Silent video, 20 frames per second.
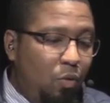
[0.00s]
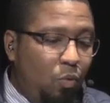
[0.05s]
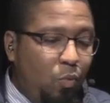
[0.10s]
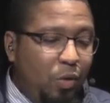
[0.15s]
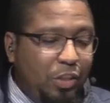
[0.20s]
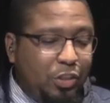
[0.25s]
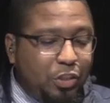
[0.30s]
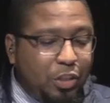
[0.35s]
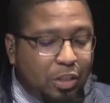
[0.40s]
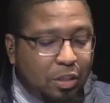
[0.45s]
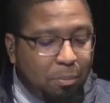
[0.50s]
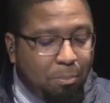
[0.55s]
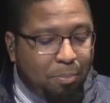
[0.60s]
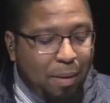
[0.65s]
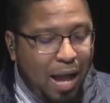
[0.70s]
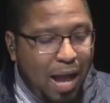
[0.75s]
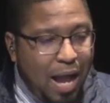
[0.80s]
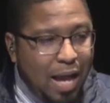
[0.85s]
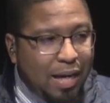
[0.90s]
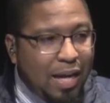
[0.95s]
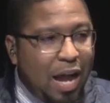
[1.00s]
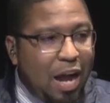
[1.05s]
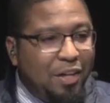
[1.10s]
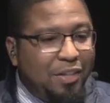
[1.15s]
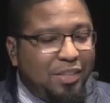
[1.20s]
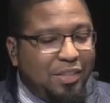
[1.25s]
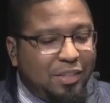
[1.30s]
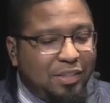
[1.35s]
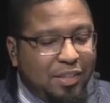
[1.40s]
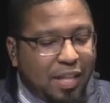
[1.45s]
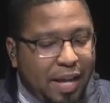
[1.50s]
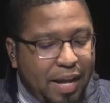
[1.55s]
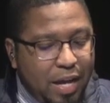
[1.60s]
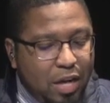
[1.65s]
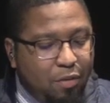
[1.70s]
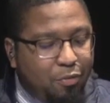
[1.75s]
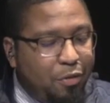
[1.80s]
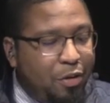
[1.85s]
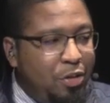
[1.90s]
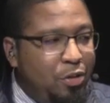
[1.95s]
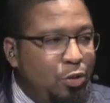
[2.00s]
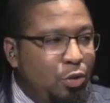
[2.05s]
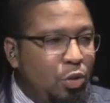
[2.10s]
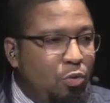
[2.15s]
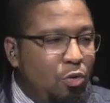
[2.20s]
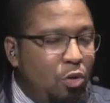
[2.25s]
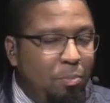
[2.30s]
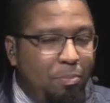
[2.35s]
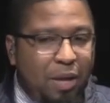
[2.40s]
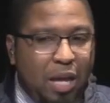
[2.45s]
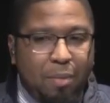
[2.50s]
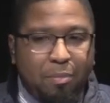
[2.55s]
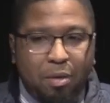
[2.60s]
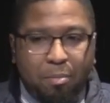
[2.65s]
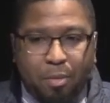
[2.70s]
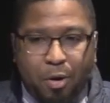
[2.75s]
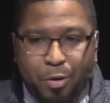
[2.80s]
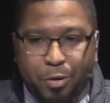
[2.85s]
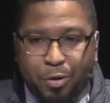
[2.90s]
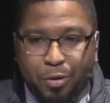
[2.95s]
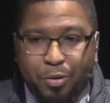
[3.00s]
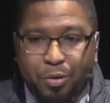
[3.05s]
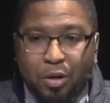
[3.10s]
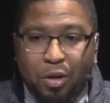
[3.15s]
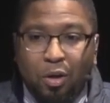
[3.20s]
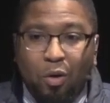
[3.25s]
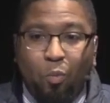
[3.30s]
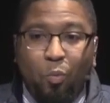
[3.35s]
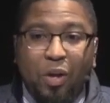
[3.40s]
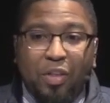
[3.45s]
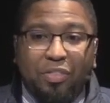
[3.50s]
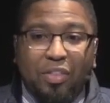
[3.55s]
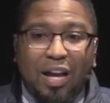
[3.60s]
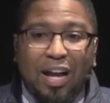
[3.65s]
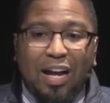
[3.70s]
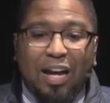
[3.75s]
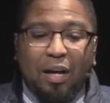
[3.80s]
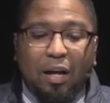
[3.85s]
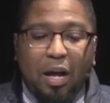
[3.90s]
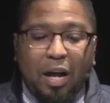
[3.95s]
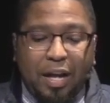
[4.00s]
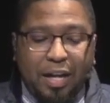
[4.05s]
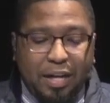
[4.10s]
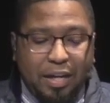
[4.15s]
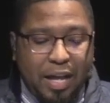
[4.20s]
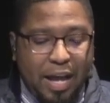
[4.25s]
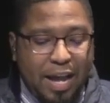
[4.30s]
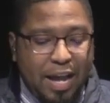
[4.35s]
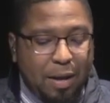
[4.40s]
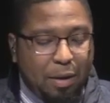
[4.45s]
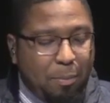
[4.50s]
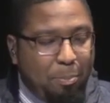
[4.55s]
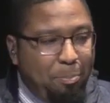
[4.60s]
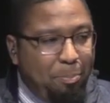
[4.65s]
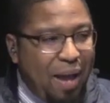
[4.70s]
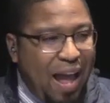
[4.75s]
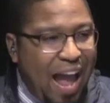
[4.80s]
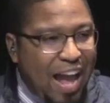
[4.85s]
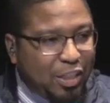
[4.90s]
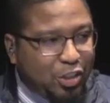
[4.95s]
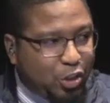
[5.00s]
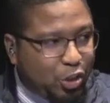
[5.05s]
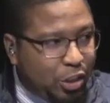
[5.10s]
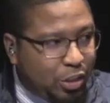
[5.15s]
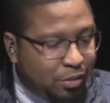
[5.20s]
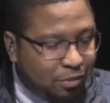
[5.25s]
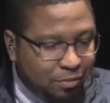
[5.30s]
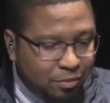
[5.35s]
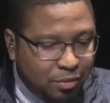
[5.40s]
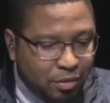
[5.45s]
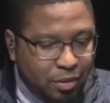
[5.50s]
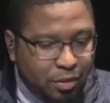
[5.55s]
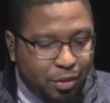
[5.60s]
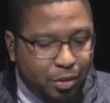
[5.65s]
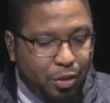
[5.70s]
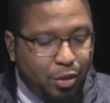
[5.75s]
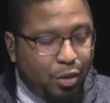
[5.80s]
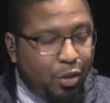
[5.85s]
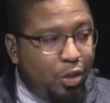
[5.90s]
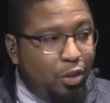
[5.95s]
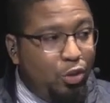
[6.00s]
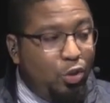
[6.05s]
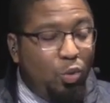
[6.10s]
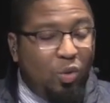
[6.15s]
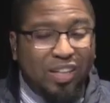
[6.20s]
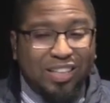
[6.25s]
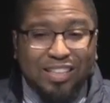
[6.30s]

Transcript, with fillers: We should combine our disdain for in utero baby murder with a, a, a passion to